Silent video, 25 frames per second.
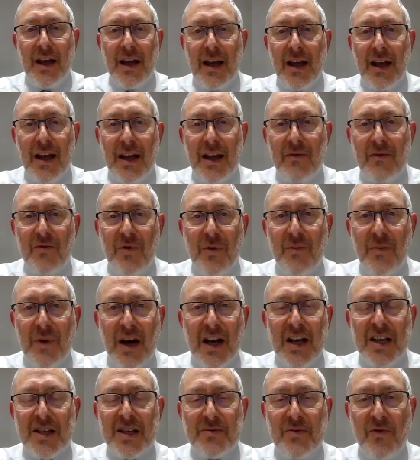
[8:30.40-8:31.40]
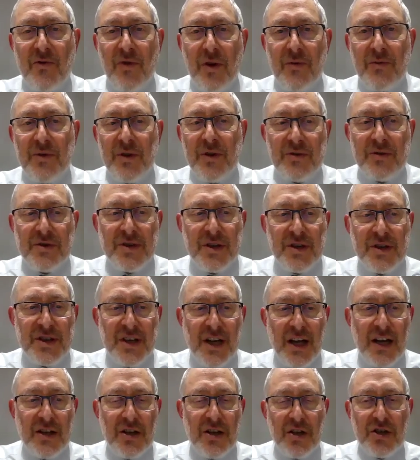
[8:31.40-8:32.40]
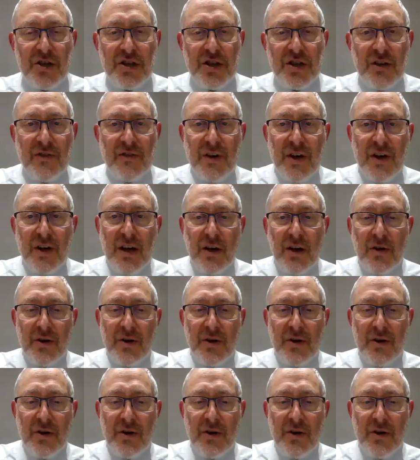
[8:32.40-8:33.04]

it reminds me of what we used to say in yeshiva.